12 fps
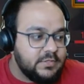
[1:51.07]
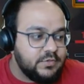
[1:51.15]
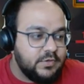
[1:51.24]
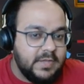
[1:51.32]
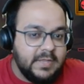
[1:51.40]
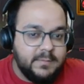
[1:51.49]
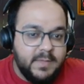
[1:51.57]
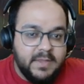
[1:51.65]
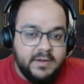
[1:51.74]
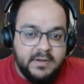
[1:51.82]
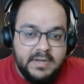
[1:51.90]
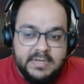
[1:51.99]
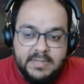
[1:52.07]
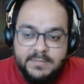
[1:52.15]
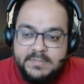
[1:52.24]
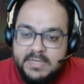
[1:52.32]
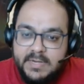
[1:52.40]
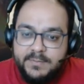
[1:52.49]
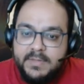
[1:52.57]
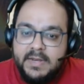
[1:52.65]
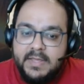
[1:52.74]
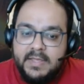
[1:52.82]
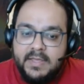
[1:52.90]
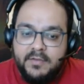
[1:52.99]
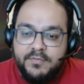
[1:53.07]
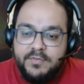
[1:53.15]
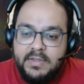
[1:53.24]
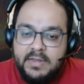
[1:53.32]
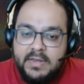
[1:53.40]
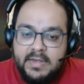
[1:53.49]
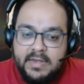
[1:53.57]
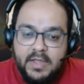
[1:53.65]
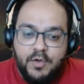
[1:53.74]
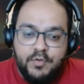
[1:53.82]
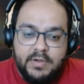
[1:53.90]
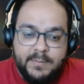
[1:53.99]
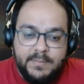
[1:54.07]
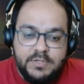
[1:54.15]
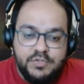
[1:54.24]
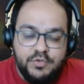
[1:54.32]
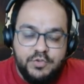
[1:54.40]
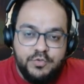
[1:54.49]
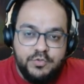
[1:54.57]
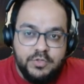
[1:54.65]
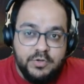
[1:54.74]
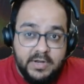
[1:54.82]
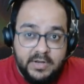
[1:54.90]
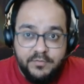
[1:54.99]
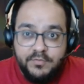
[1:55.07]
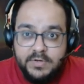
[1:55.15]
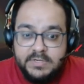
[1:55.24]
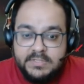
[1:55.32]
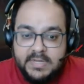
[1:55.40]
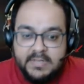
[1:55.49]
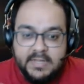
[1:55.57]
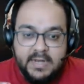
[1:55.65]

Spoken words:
So in my current team setup that I have, now let me show you the run first, and then